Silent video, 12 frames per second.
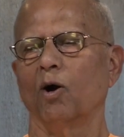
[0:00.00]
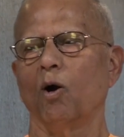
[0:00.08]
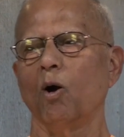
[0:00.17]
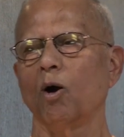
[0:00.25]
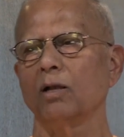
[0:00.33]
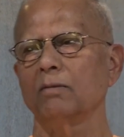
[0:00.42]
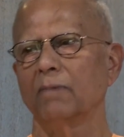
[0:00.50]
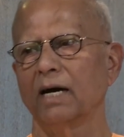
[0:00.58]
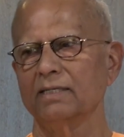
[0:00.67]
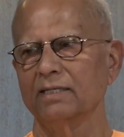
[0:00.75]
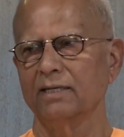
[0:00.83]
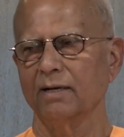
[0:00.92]
all
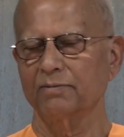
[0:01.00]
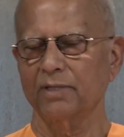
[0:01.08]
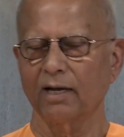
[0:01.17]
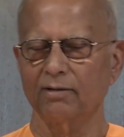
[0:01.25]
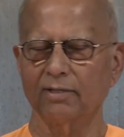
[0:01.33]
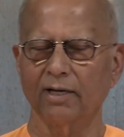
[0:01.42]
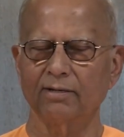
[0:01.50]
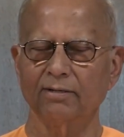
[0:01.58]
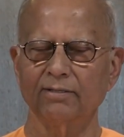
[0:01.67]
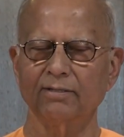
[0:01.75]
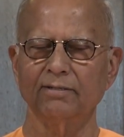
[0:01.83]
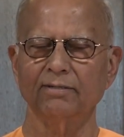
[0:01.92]
money of
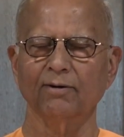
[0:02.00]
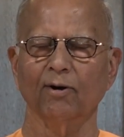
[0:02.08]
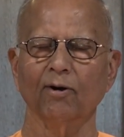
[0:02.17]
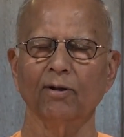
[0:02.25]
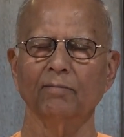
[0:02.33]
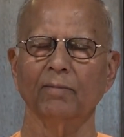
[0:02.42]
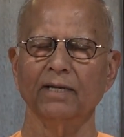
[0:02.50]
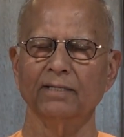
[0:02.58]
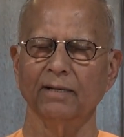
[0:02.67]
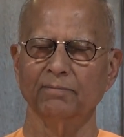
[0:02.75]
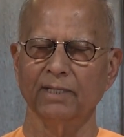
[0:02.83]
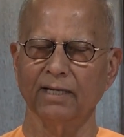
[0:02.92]
Sharadananda, all
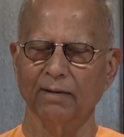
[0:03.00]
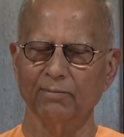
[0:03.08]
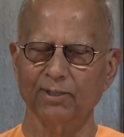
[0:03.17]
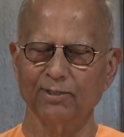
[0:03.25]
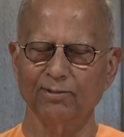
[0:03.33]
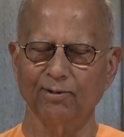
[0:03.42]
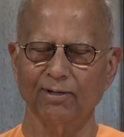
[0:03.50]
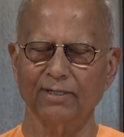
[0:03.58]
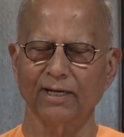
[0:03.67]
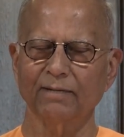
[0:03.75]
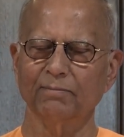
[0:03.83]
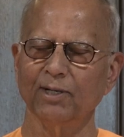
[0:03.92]
money of the Ramakrishna
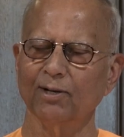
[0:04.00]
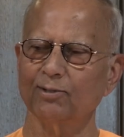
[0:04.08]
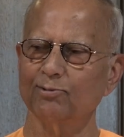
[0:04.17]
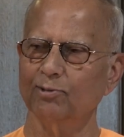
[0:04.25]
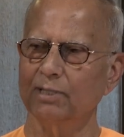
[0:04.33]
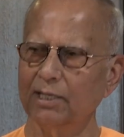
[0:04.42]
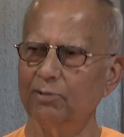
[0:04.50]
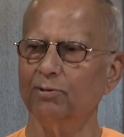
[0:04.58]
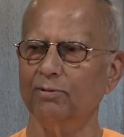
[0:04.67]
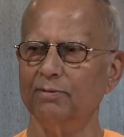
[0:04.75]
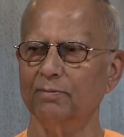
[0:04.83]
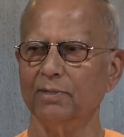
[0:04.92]
Order belong to you
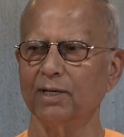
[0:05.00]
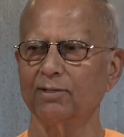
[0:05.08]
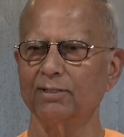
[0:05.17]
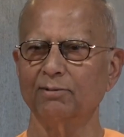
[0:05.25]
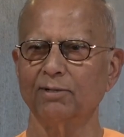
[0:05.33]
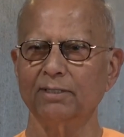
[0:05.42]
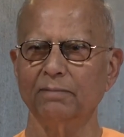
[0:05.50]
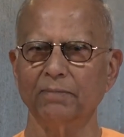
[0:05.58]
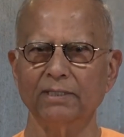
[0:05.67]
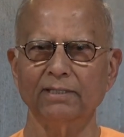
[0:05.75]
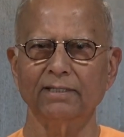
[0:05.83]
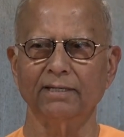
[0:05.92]
because you are the
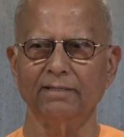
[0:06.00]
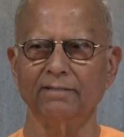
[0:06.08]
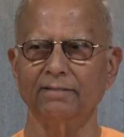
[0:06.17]
president.